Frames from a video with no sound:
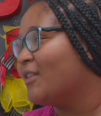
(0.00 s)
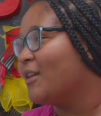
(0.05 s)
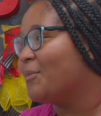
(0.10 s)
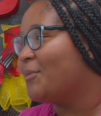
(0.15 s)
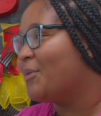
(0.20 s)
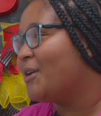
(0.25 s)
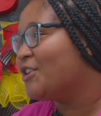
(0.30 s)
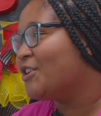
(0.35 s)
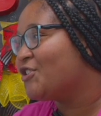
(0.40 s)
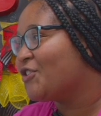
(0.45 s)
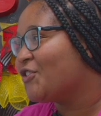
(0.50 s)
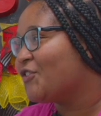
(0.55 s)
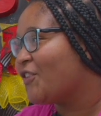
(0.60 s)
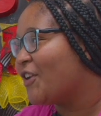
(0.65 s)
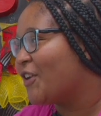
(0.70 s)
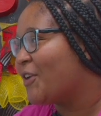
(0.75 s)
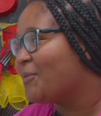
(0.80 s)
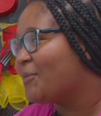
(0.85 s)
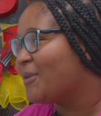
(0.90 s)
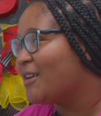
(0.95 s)
the Peacher
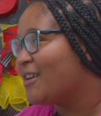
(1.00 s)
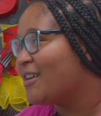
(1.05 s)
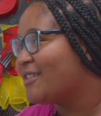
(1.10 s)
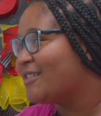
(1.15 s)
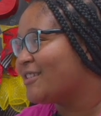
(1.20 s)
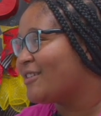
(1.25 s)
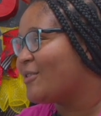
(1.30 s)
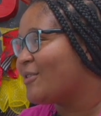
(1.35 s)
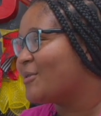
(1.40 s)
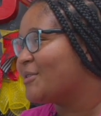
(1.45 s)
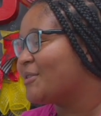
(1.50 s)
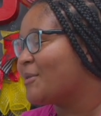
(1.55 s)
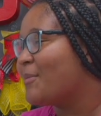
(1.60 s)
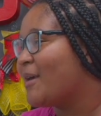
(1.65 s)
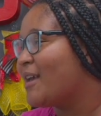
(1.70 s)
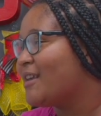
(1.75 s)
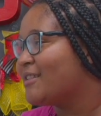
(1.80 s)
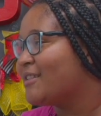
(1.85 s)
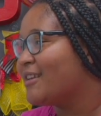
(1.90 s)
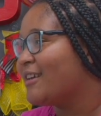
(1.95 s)
family, so it was
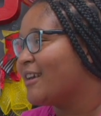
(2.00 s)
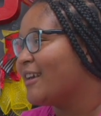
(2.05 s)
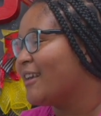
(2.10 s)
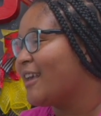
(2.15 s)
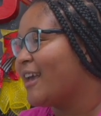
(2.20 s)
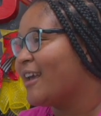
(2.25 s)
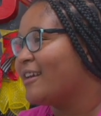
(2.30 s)
amazing in